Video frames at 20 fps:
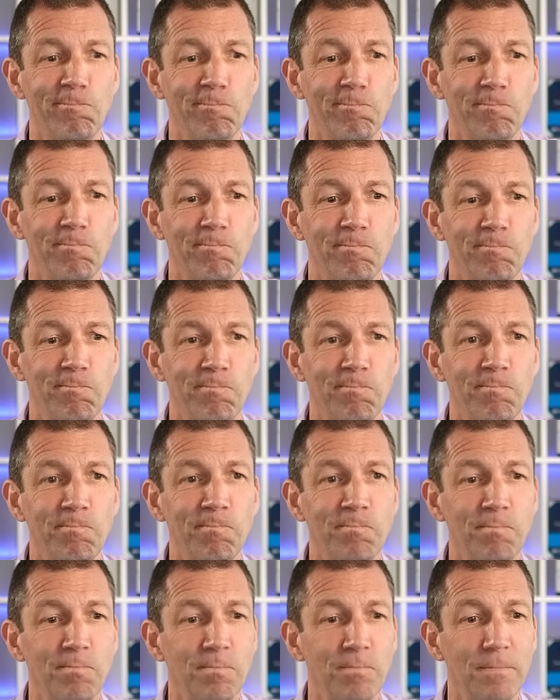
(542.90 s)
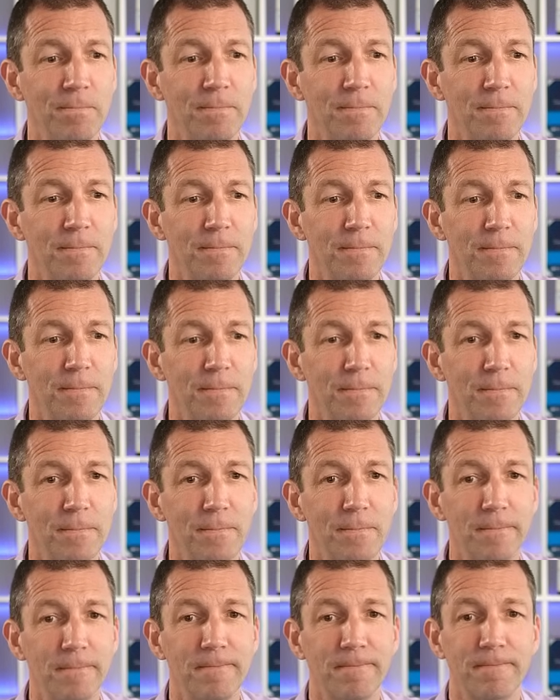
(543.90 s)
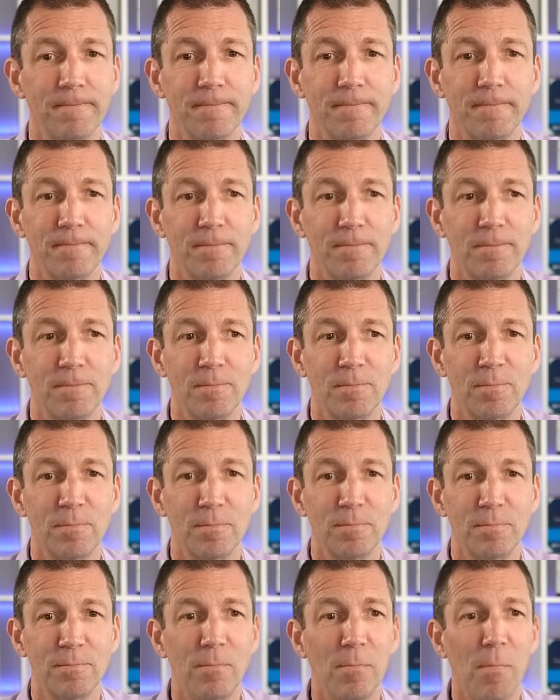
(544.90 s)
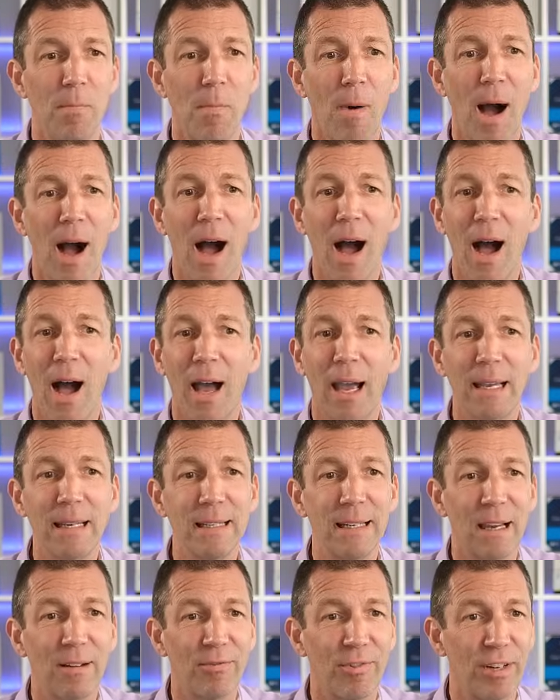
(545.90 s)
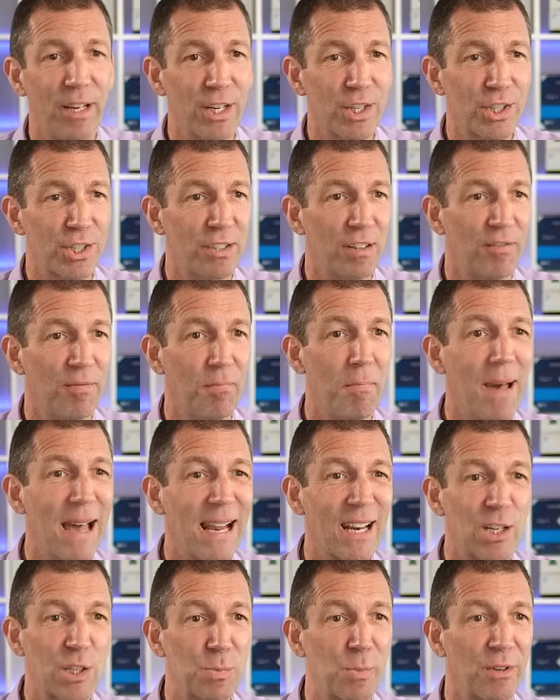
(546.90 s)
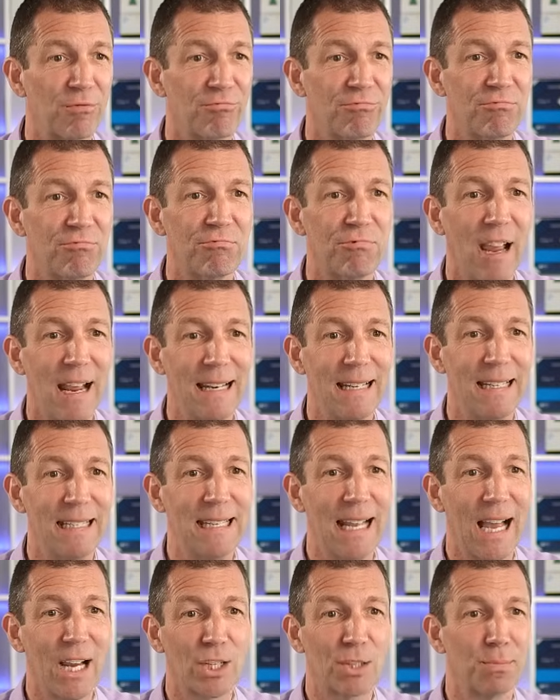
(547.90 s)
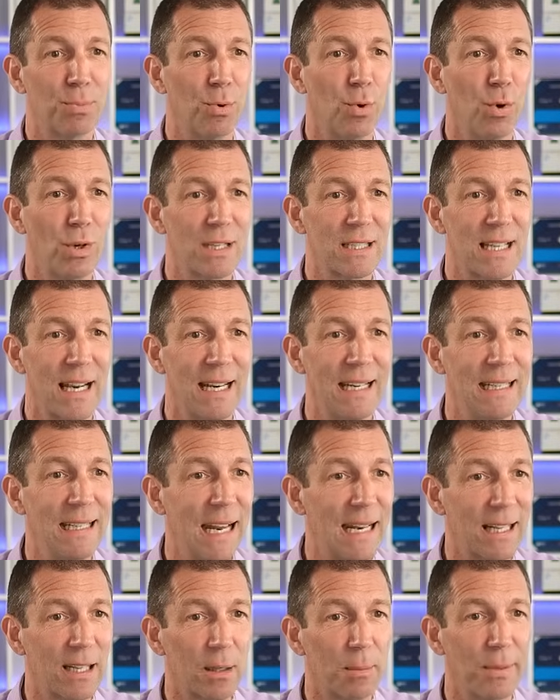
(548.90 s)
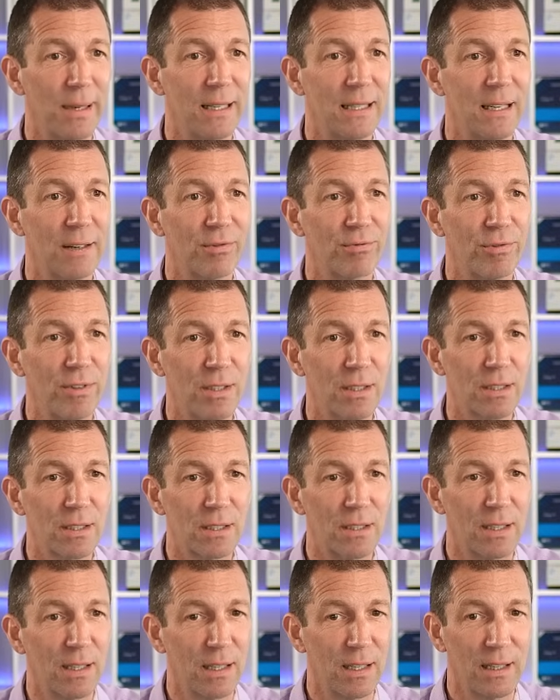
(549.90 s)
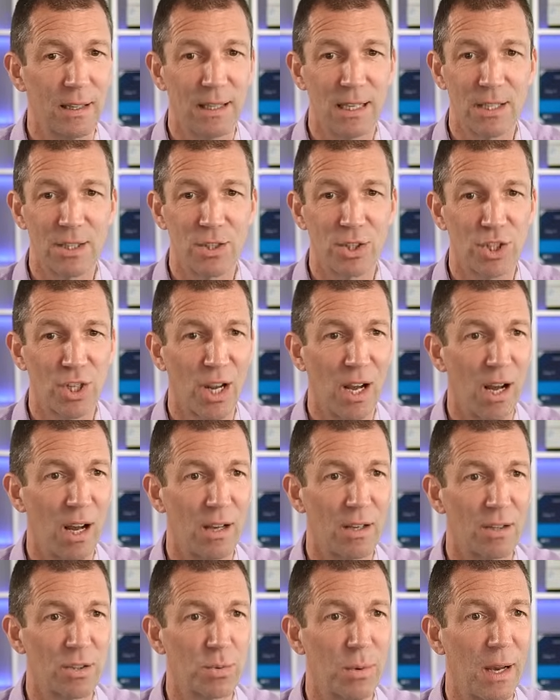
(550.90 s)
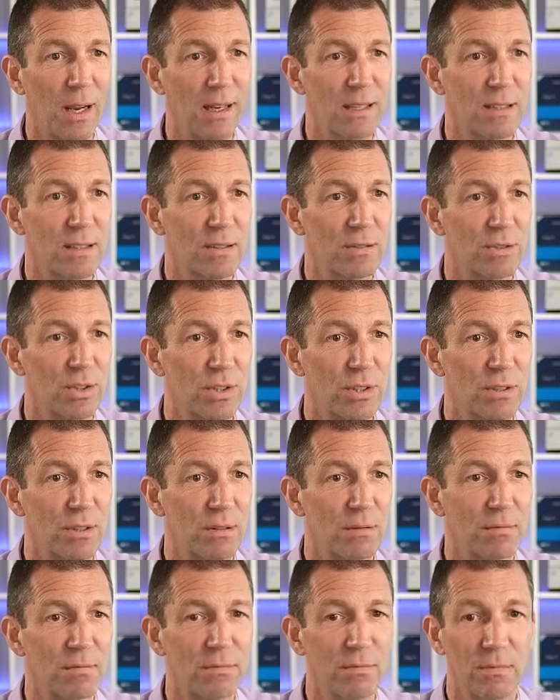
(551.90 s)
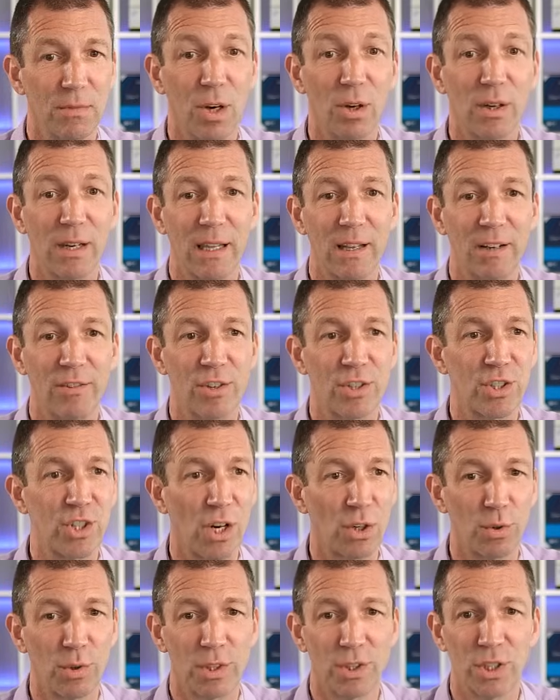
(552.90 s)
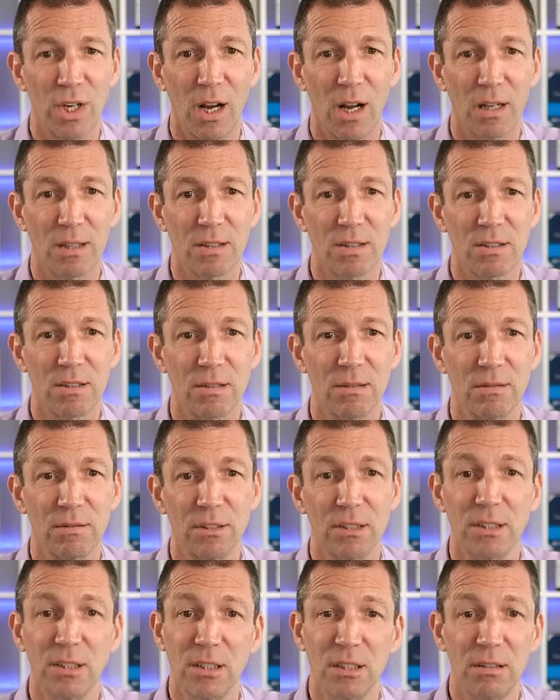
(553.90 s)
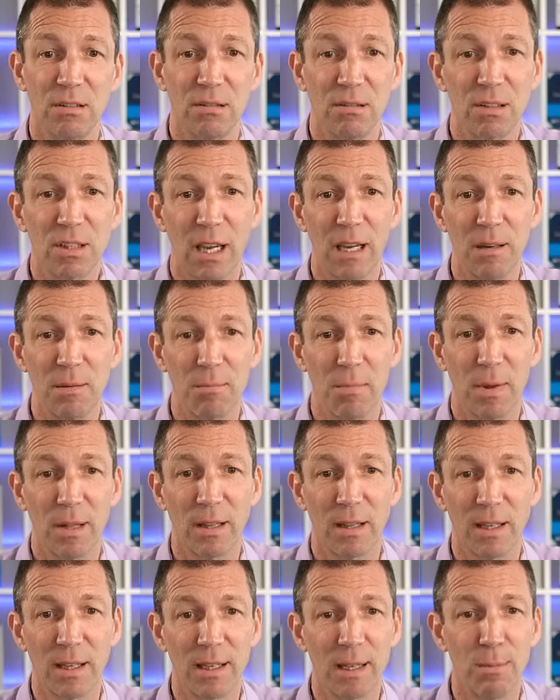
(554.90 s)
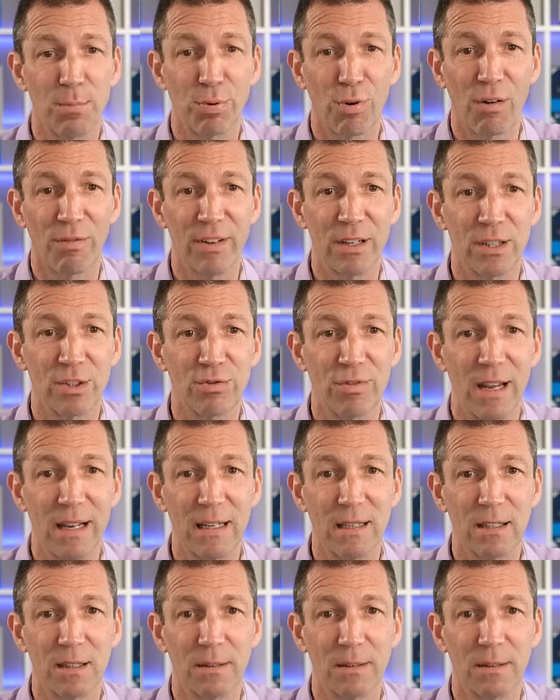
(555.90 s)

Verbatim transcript: Mm, my definition of management-ready dashboard is a little bit different. This chart as well is just, okay, they just chucked all the charts. Okay, monthly profit trend.